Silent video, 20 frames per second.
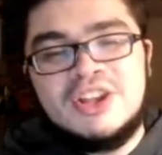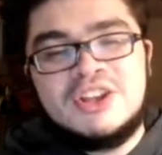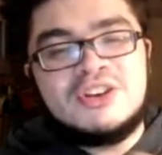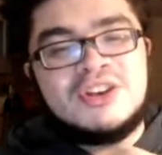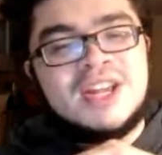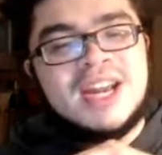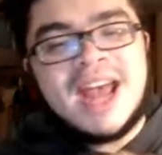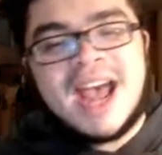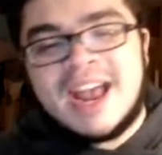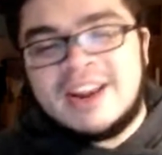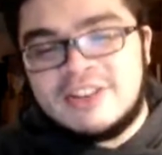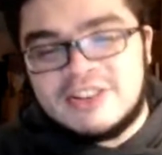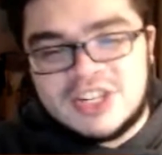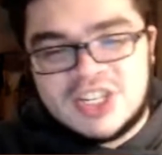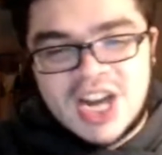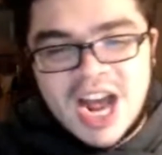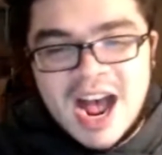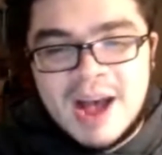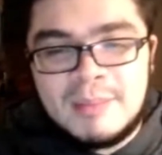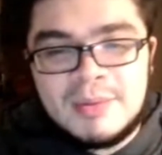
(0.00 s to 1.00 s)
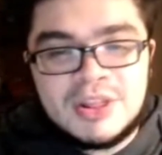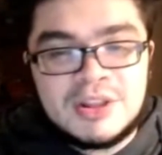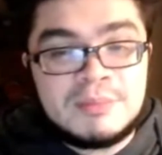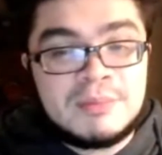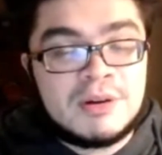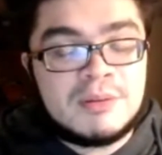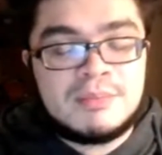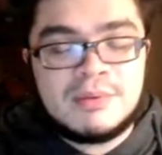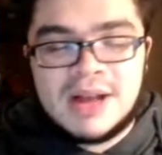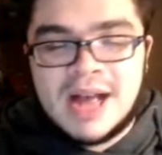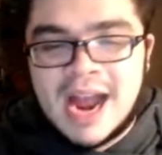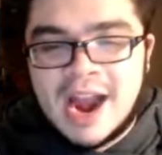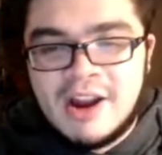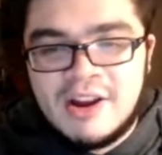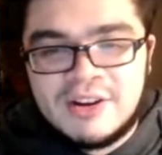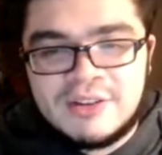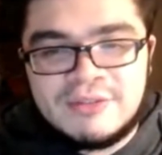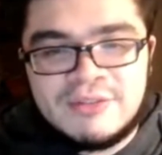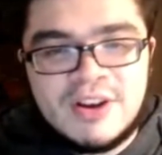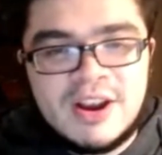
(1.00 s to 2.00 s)
You can add your job in the purple
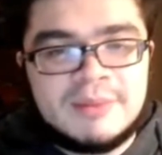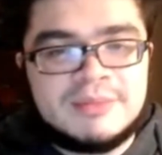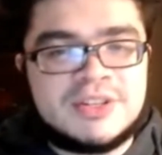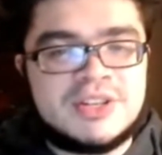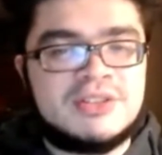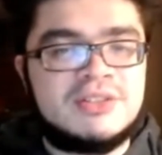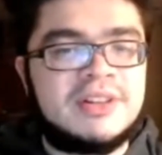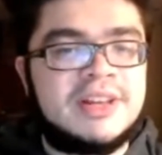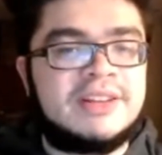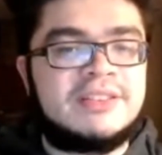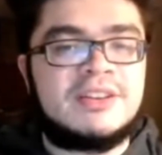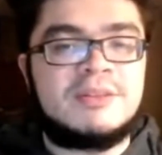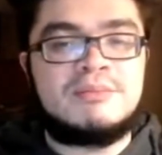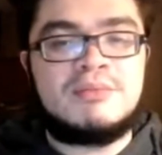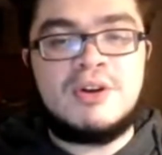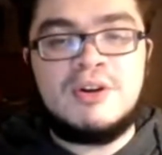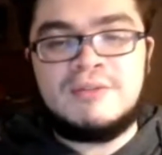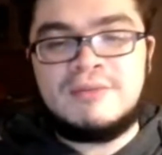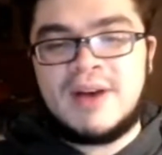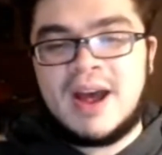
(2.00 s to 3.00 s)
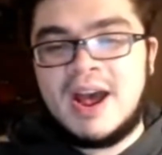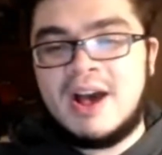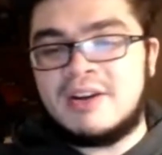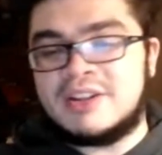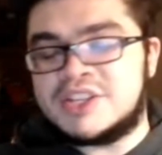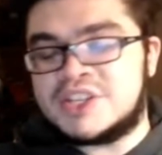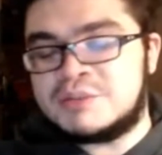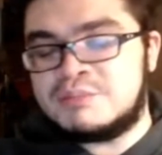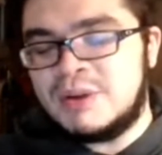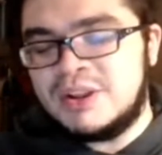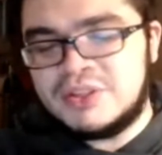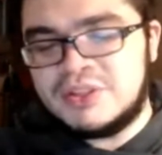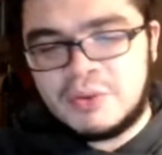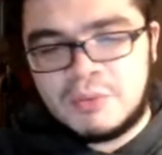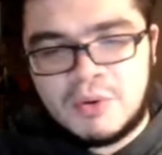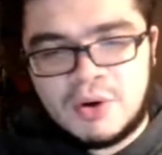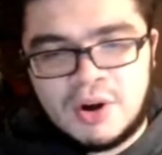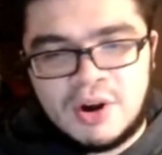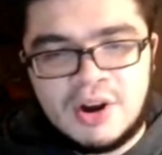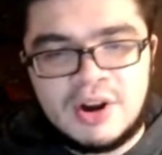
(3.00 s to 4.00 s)
hiring frame to your LinkedIn profile and spread the
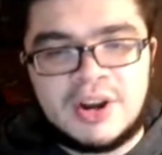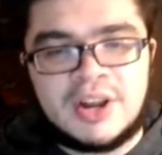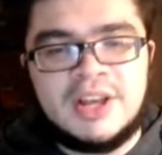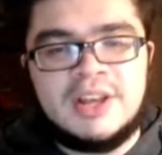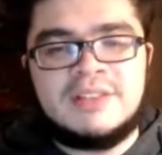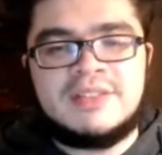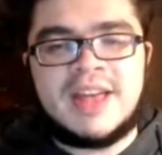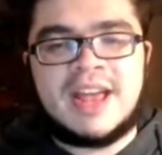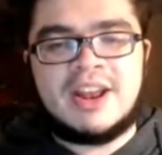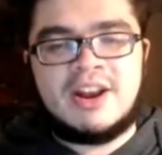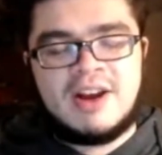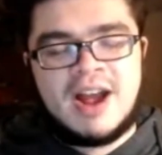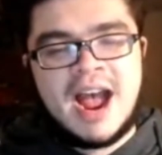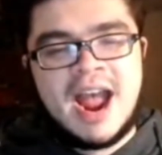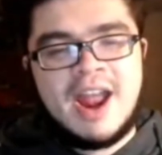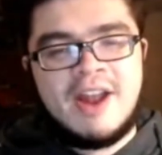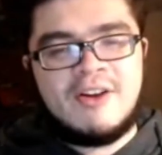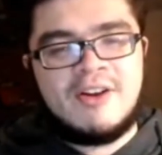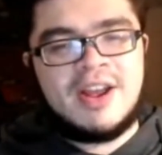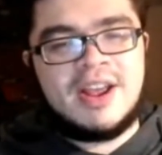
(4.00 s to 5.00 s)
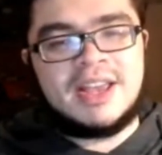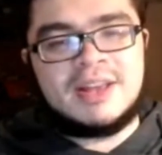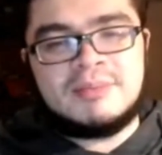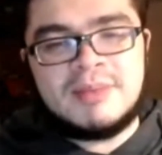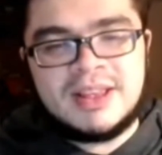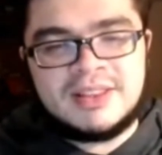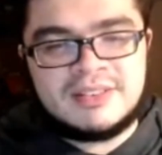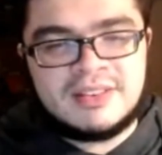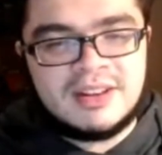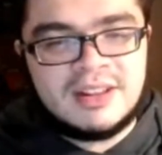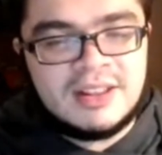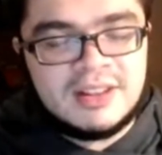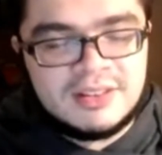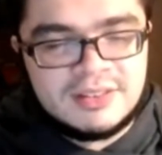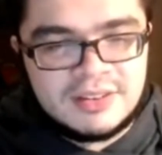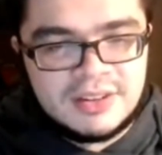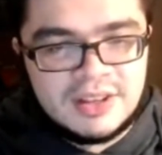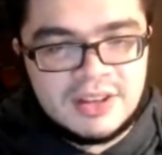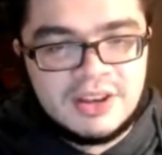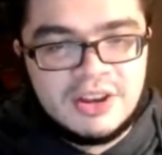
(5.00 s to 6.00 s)
word that you're hiring. It makes it
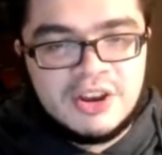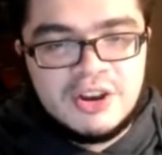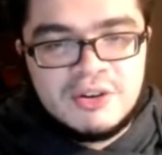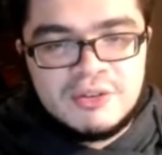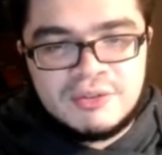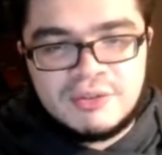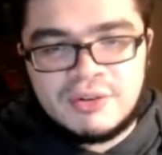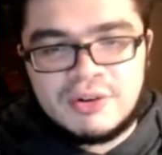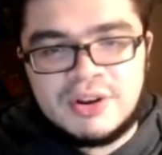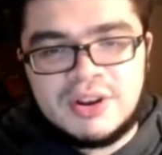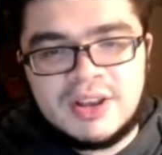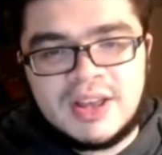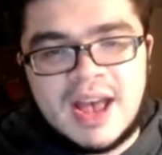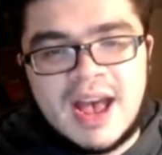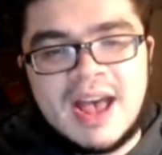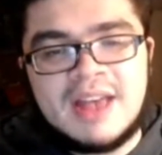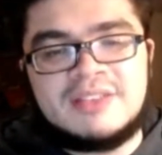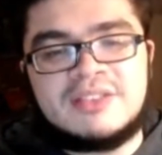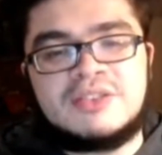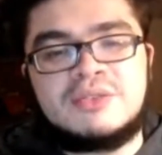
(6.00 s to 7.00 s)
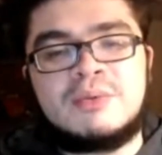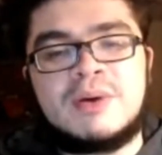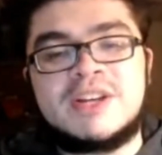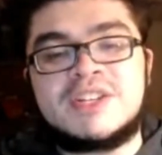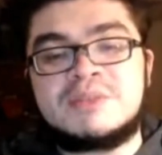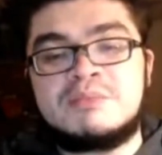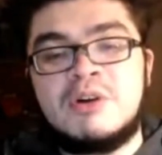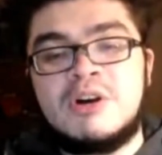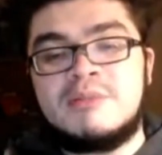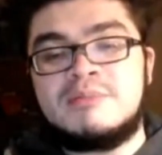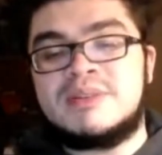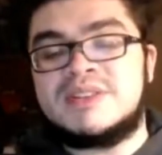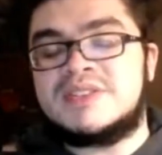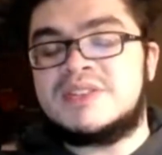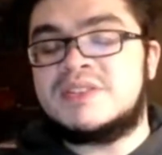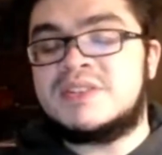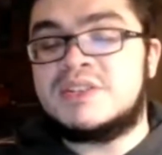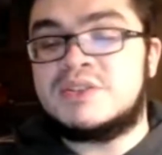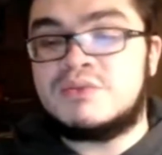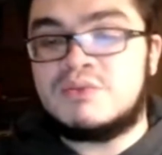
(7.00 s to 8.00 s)
easy for you guys. It's why small
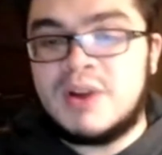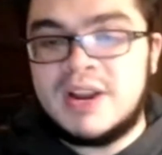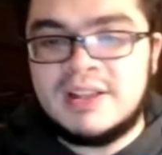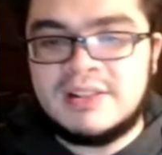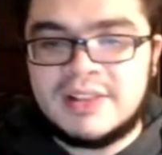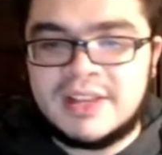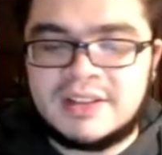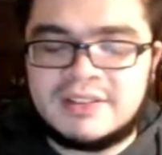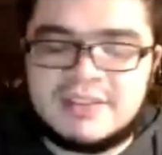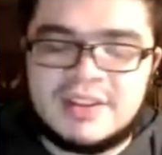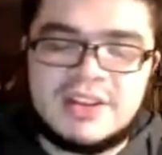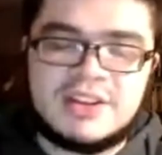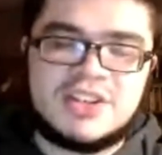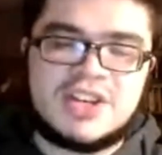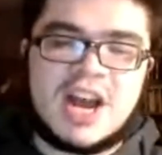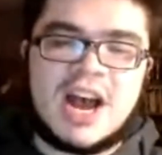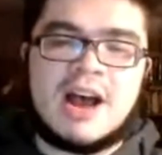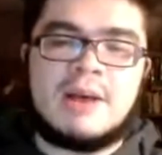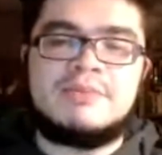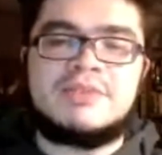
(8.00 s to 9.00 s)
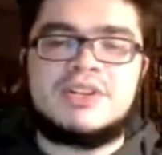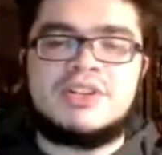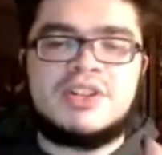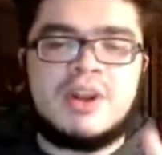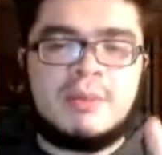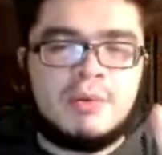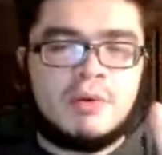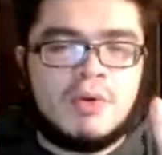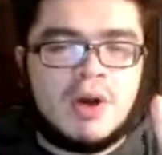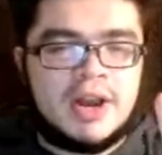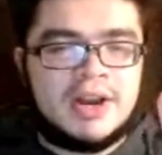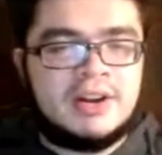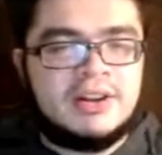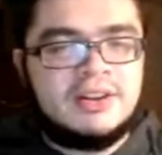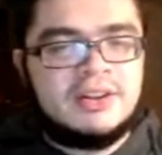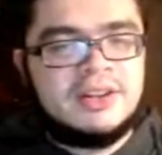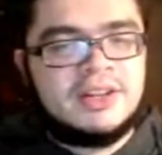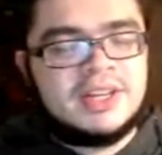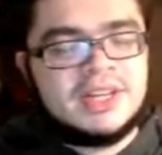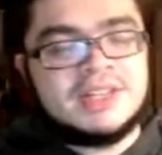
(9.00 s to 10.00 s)
businesses rate LinkedIn Jobs number one
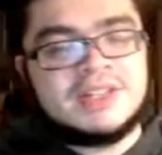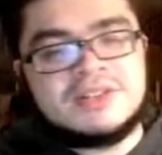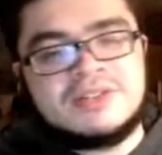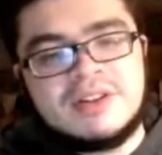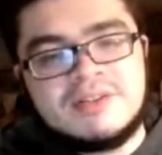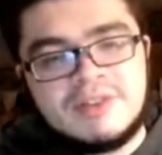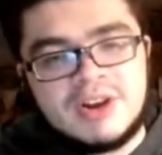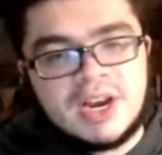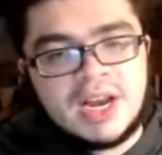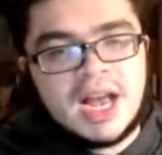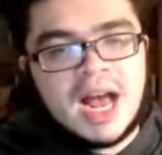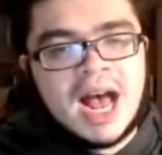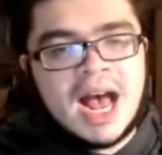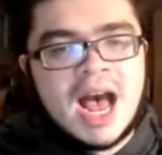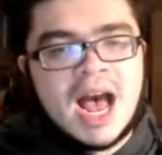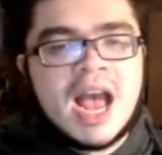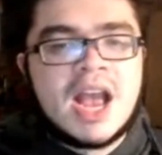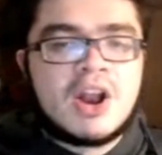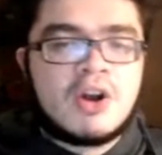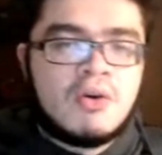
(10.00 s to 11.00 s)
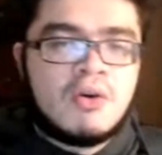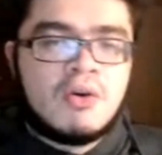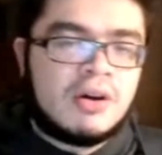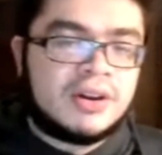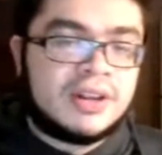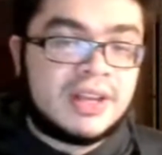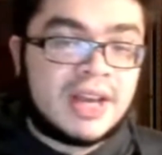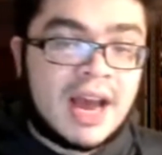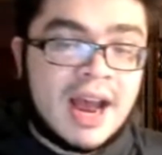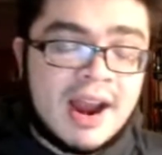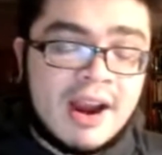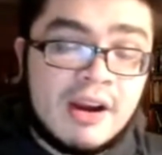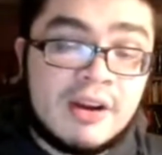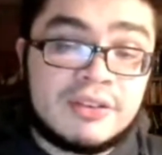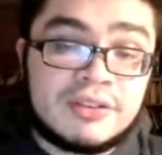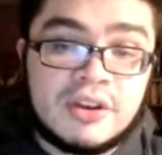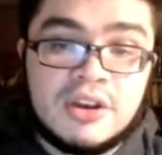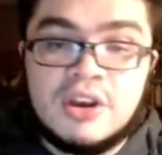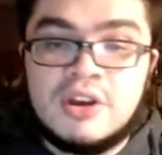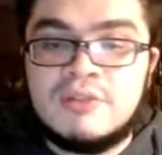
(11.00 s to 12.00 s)
in delivering high quality
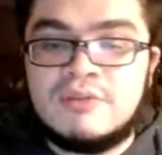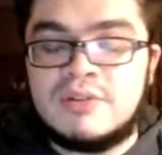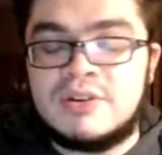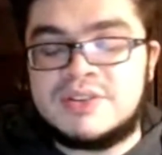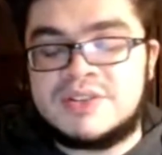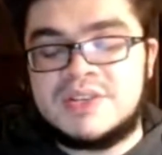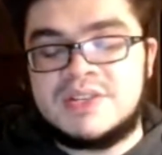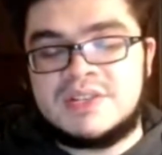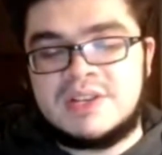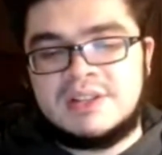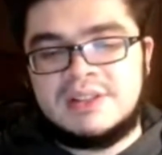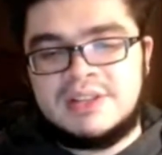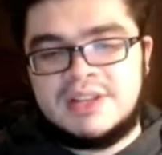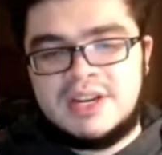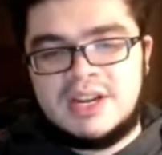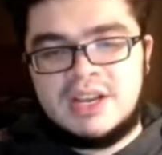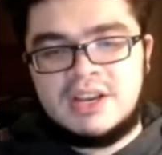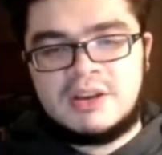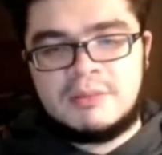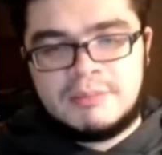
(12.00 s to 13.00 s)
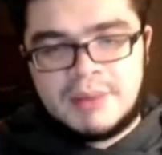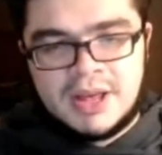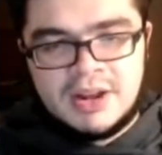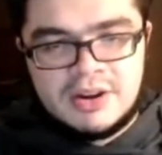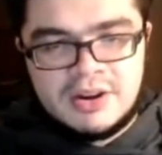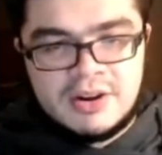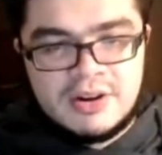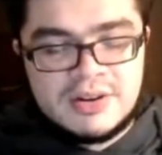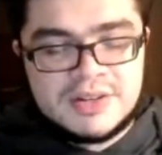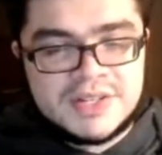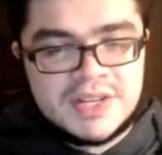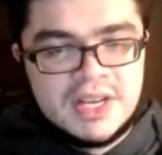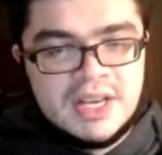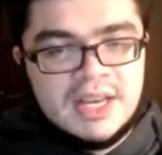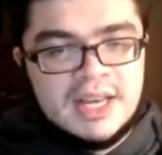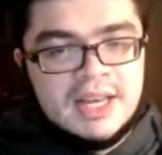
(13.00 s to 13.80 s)
hires versus leading competitors.